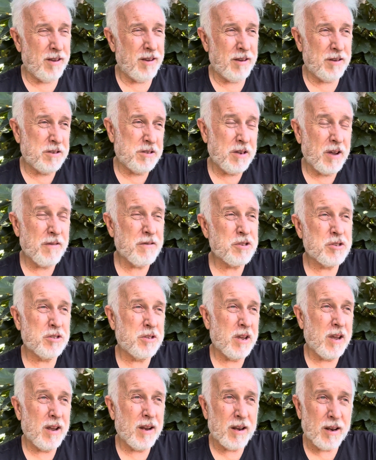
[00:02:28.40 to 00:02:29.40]

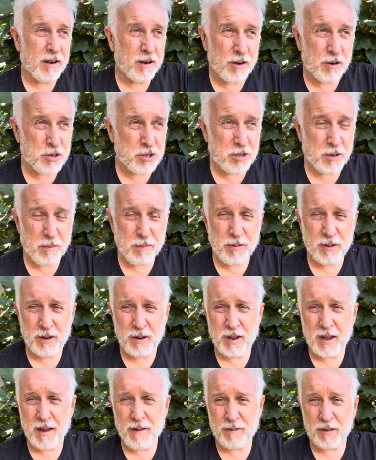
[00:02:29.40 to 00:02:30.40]
devastating or something
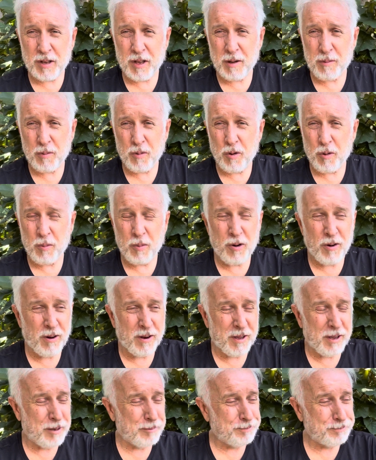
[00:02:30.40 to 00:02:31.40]
to have to come home
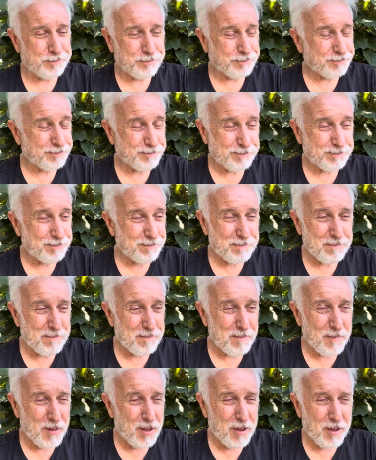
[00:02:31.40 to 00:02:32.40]
early. And
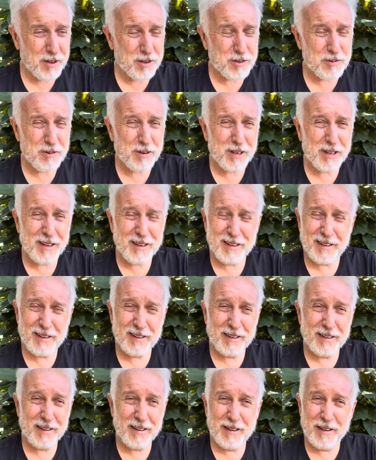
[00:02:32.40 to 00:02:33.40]
it's really
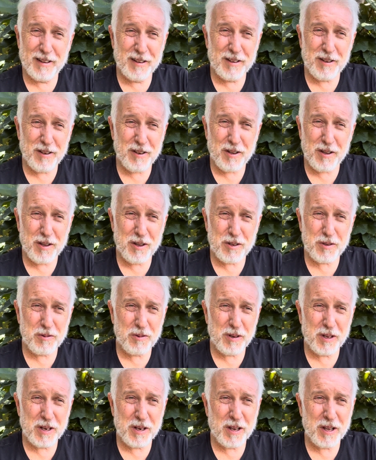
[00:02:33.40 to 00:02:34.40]

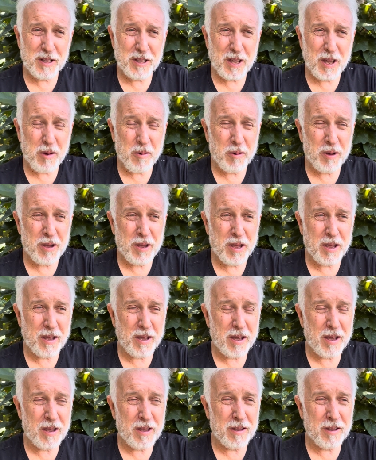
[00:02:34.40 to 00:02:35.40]
not that way.
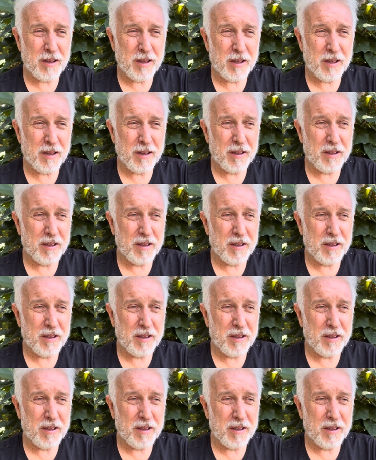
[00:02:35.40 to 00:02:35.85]
I